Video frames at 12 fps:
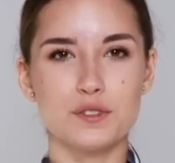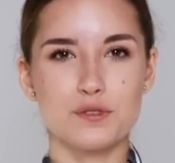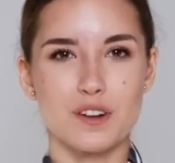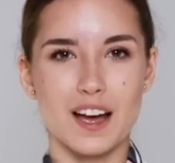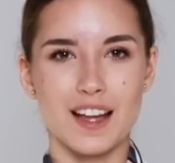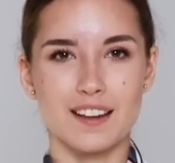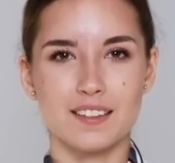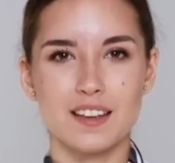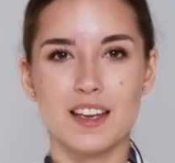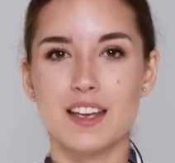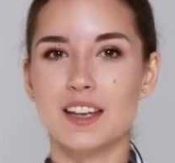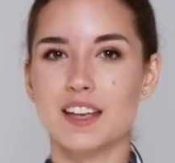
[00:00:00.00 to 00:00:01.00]
trial
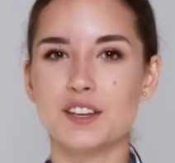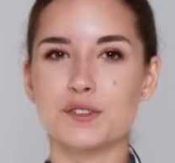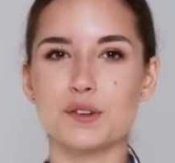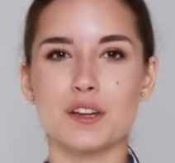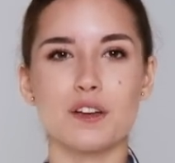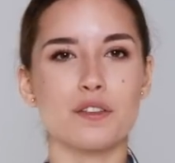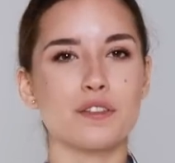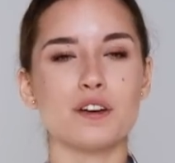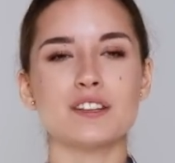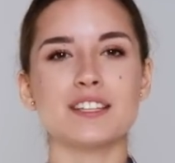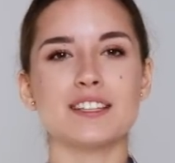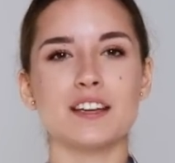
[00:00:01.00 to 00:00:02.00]
Enjoy a
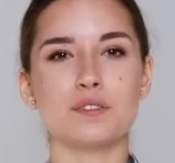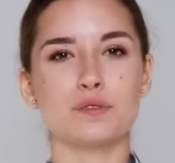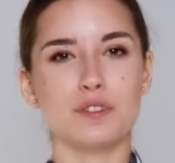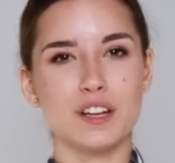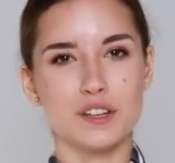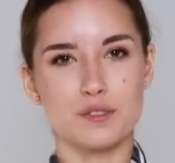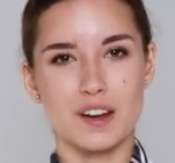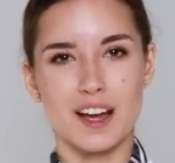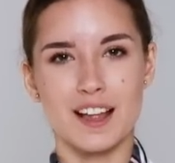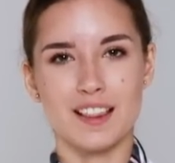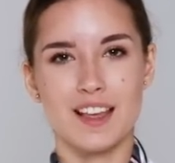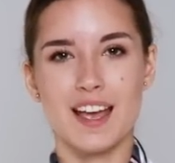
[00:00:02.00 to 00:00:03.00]
30-day free
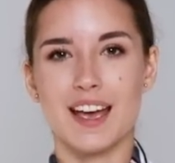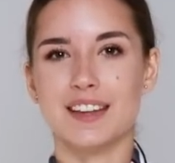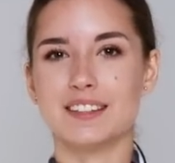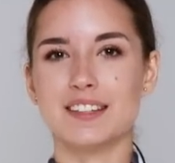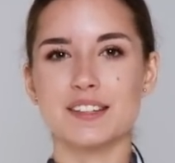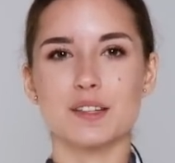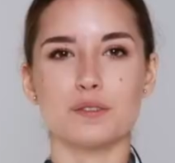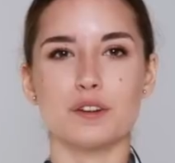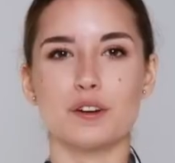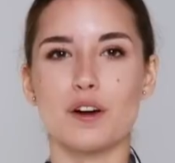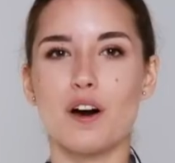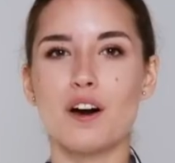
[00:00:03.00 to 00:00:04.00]
trial and
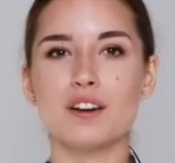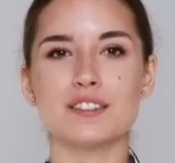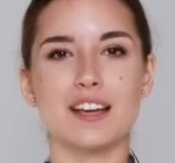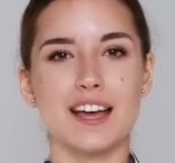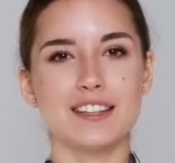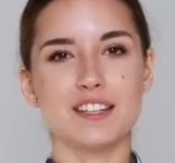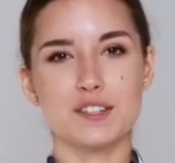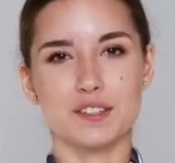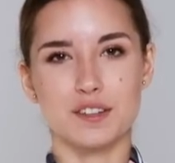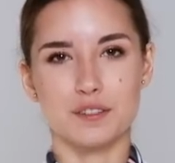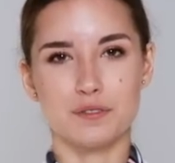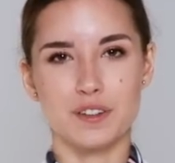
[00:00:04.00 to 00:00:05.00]
discover all the
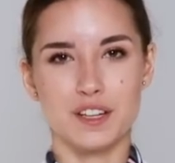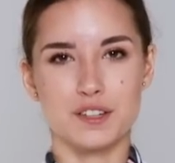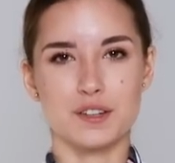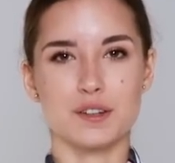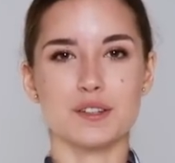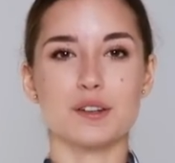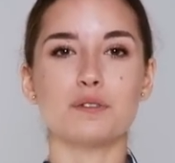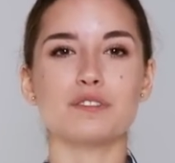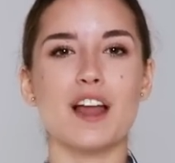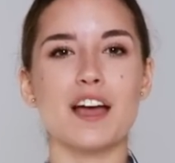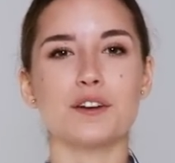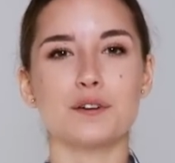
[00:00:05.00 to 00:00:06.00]
additional features of
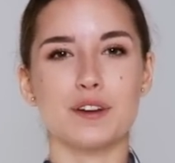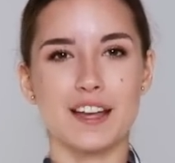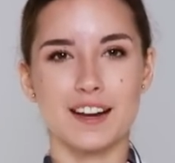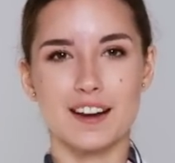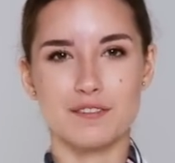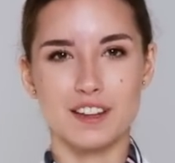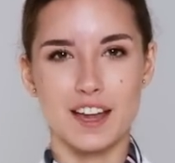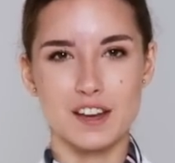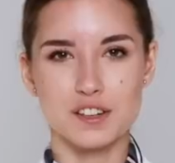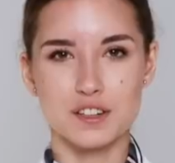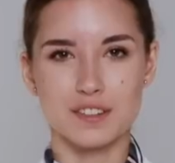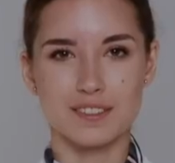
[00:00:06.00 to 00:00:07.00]
Flygo Air
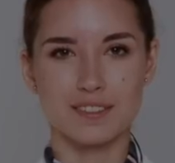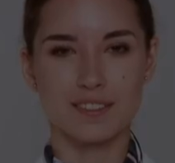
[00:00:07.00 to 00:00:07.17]
Navigation.